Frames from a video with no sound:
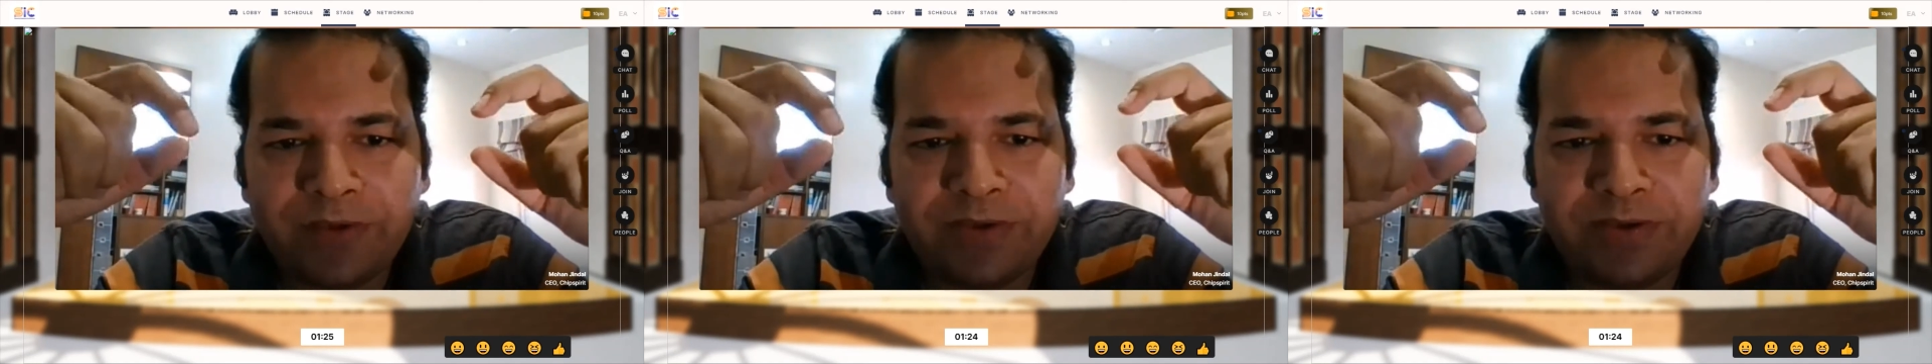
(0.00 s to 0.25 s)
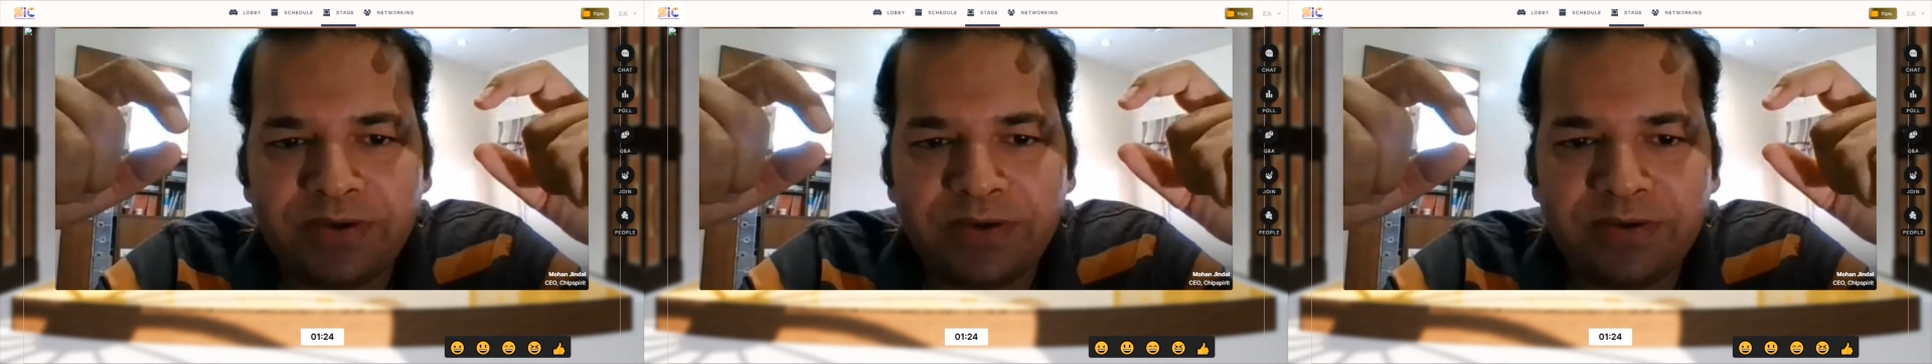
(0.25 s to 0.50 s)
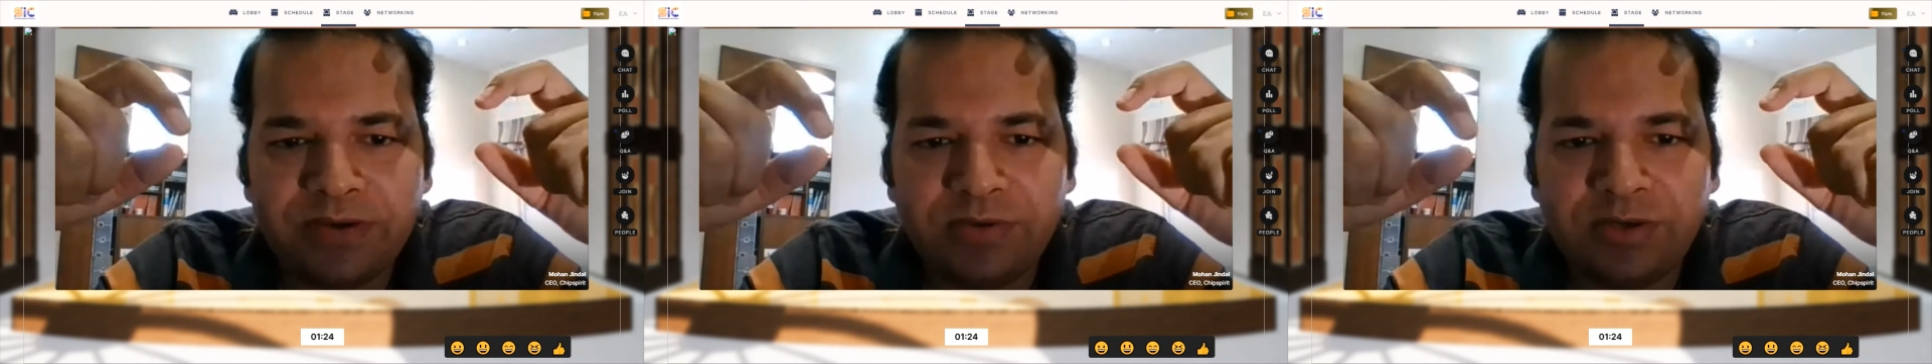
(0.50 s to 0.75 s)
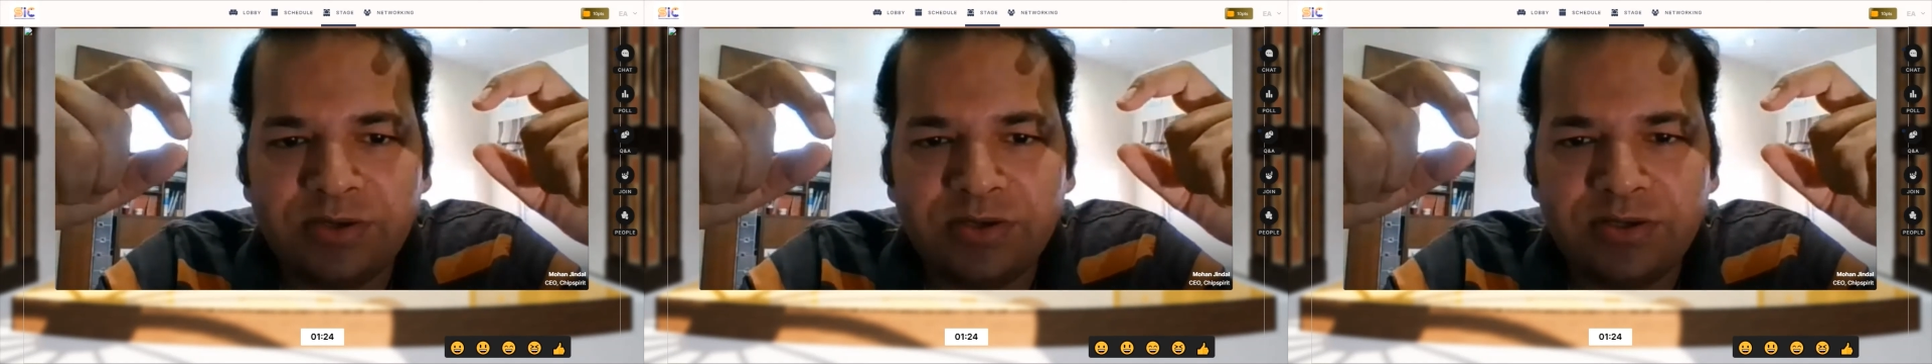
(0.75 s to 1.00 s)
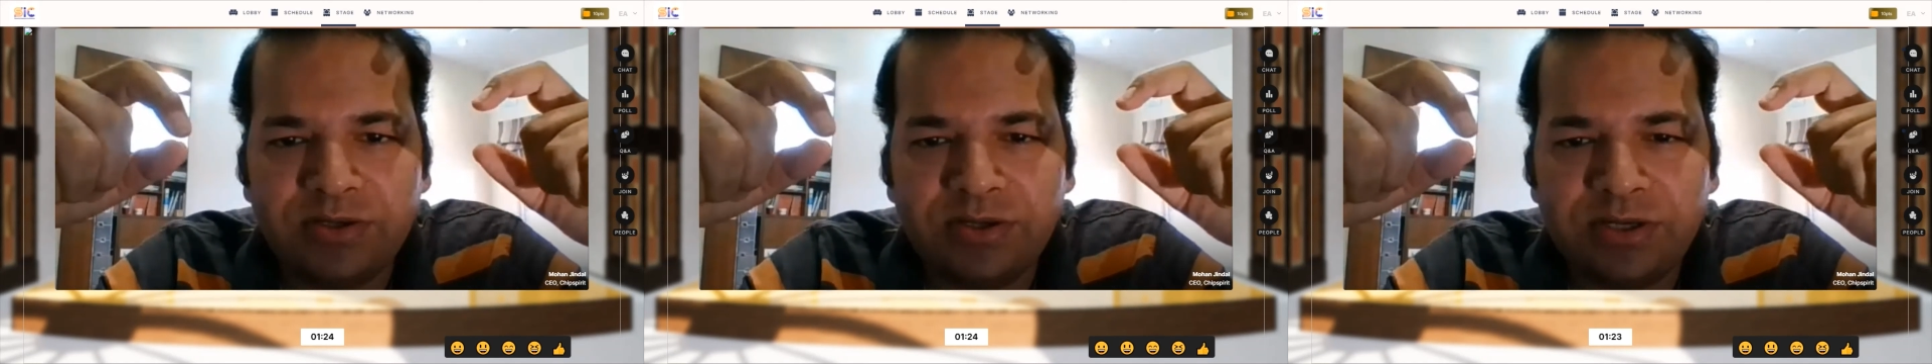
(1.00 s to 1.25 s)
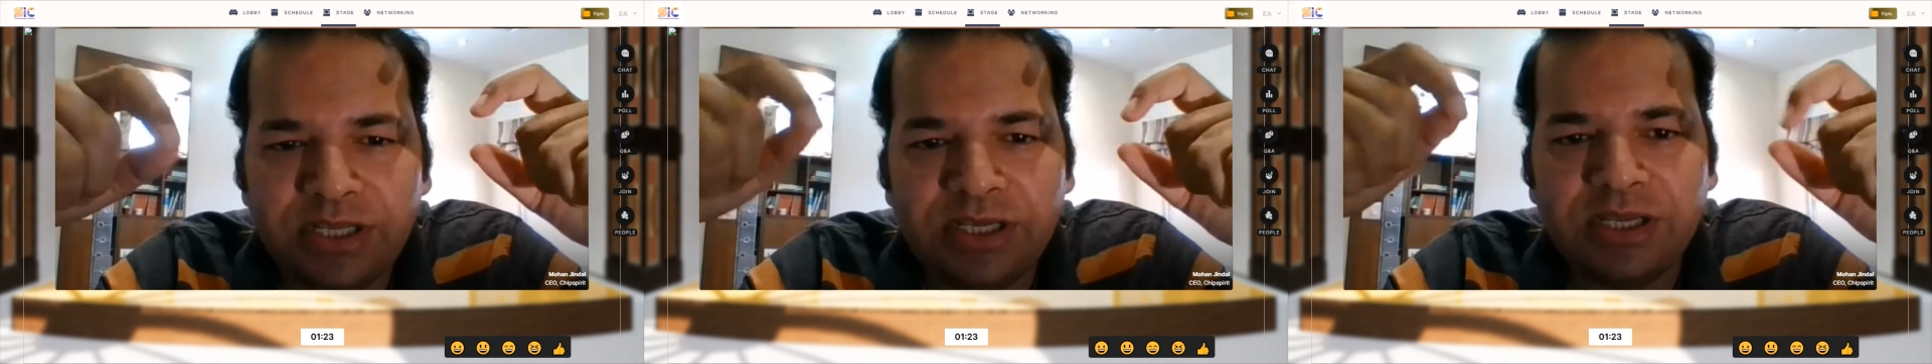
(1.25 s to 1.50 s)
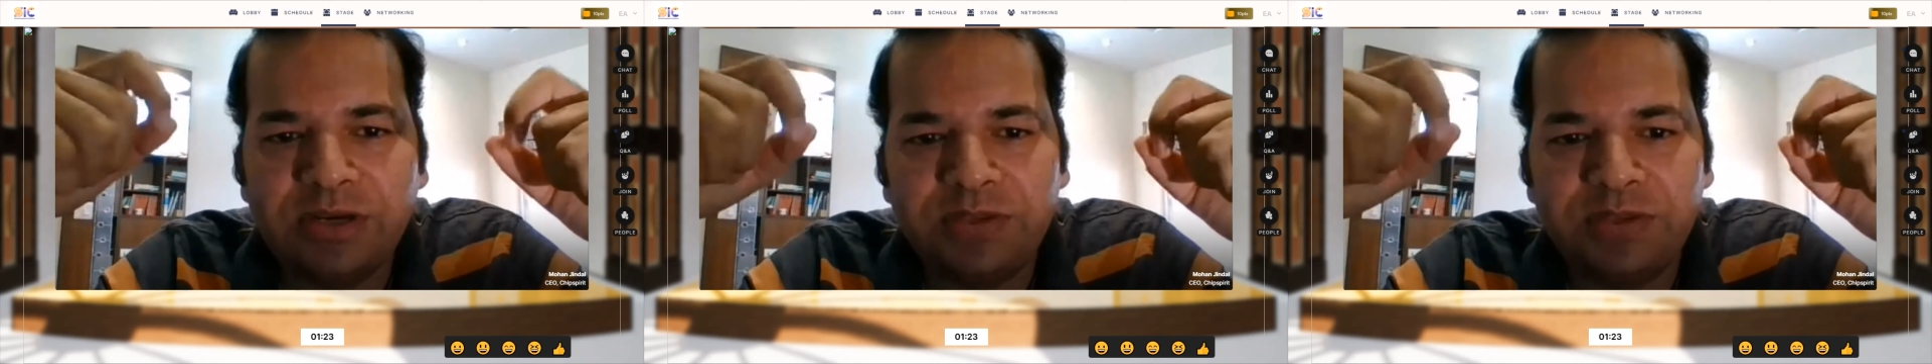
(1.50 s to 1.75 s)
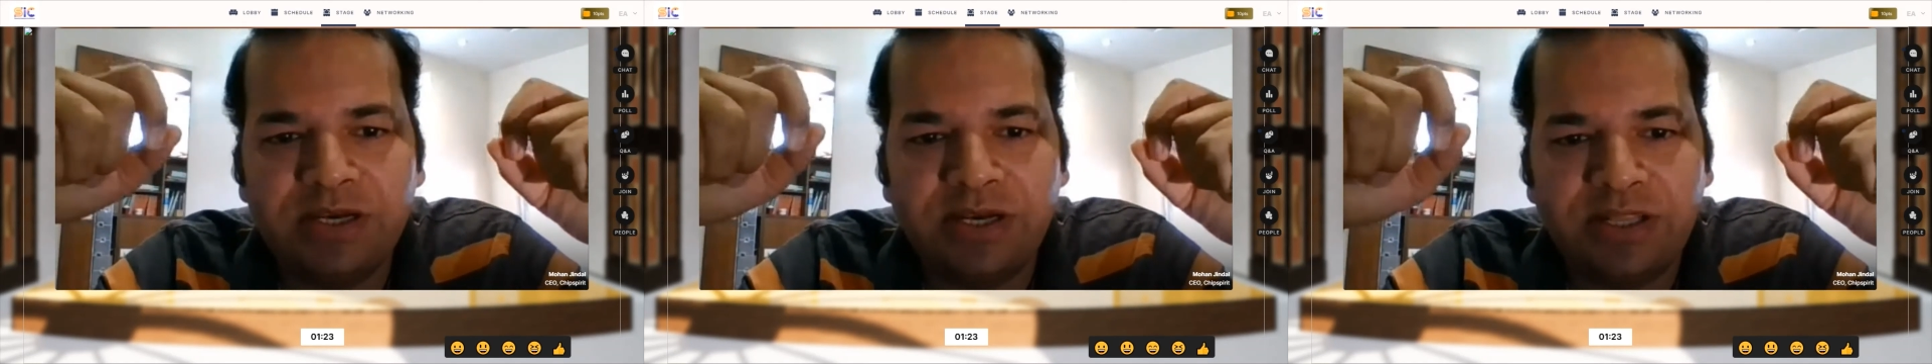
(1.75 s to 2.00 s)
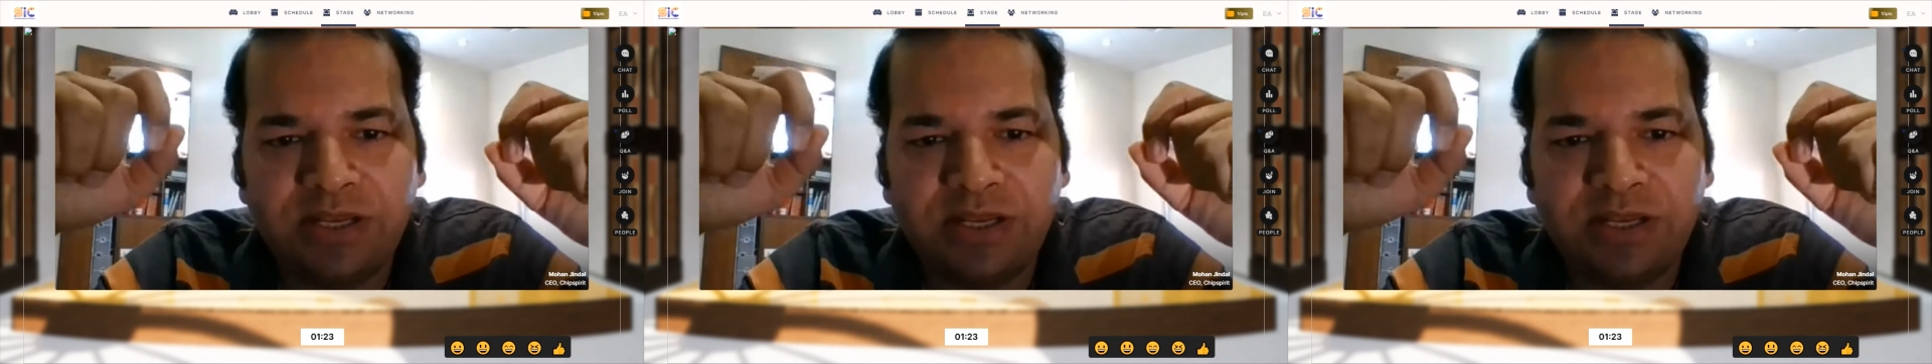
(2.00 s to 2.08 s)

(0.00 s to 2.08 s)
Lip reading: decrypt the data